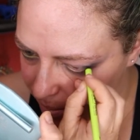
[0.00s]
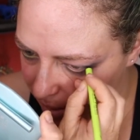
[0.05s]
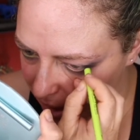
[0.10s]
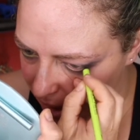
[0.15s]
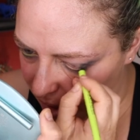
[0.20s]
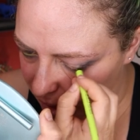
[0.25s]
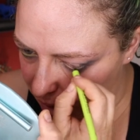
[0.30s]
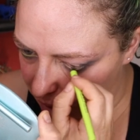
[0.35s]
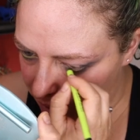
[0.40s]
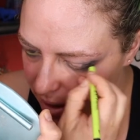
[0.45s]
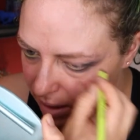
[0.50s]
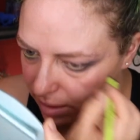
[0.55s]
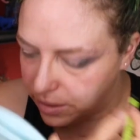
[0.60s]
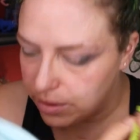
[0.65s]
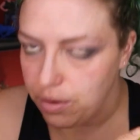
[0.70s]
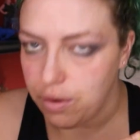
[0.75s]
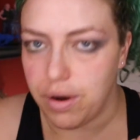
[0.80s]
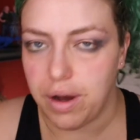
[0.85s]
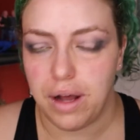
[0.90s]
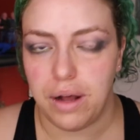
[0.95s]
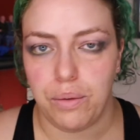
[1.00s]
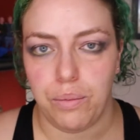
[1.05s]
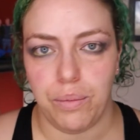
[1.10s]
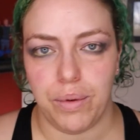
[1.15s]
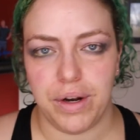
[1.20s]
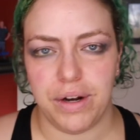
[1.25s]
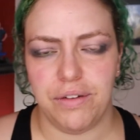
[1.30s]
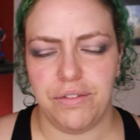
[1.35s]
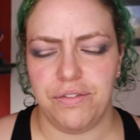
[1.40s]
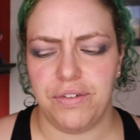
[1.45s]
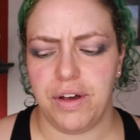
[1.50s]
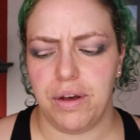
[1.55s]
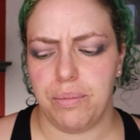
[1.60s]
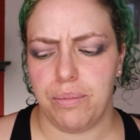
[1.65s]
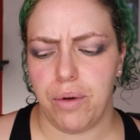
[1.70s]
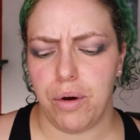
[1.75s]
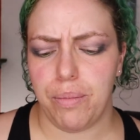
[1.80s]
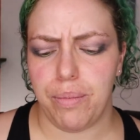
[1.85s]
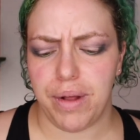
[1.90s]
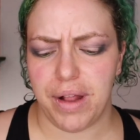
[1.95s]
but I know I'll want to feel
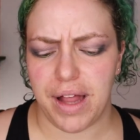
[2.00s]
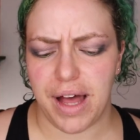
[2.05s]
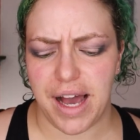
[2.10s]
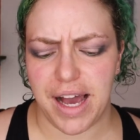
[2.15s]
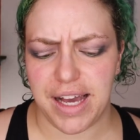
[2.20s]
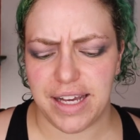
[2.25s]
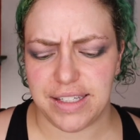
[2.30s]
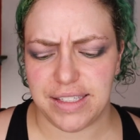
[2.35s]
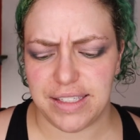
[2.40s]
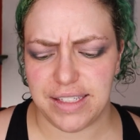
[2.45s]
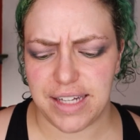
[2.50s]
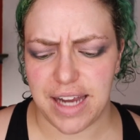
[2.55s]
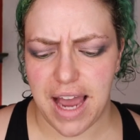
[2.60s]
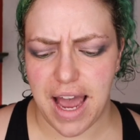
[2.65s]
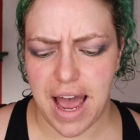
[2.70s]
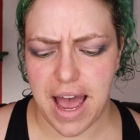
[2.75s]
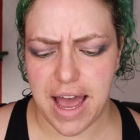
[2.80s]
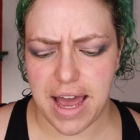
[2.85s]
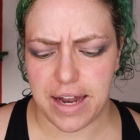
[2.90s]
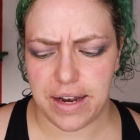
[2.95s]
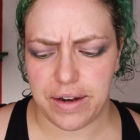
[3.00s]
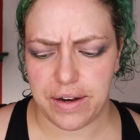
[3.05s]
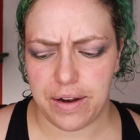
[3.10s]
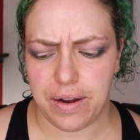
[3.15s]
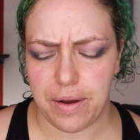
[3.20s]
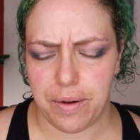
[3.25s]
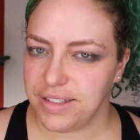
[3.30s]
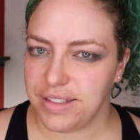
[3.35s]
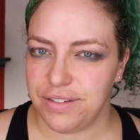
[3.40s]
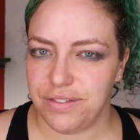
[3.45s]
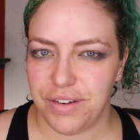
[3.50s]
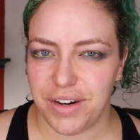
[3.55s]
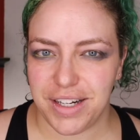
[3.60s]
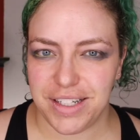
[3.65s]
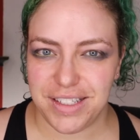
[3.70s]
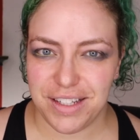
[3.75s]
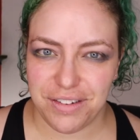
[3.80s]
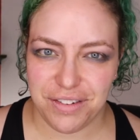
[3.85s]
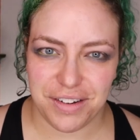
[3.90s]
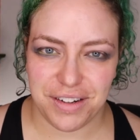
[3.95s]
mobilized and it's very
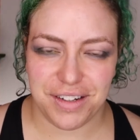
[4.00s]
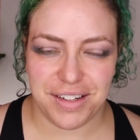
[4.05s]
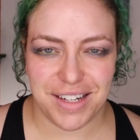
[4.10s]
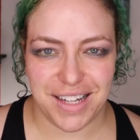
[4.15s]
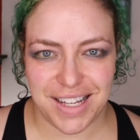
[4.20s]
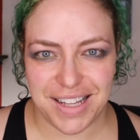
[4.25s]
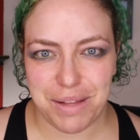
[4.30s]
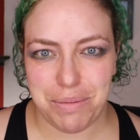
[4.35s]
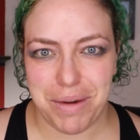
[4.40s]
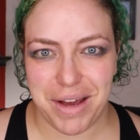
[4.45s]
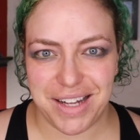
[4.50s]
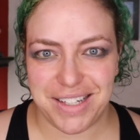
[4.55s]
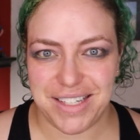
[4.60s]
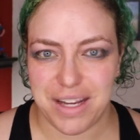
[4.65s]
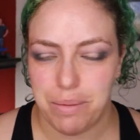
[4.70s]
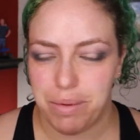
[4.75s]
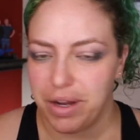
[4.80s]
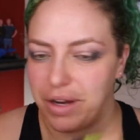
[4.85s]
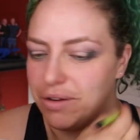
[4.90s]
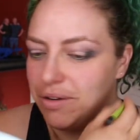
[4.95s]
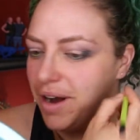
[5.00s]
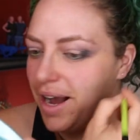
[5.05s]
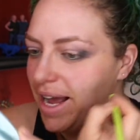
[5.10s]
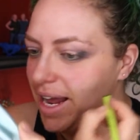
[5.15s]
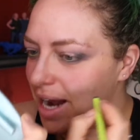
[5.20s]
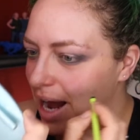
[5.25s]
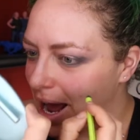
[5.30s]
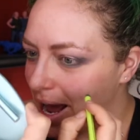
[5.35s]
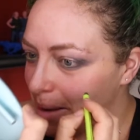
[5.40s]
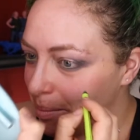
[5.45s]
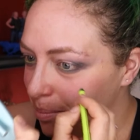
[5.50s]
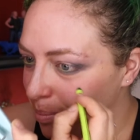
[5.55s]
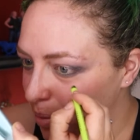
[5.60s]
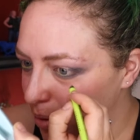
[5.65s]
different in the pandemic, right? I'm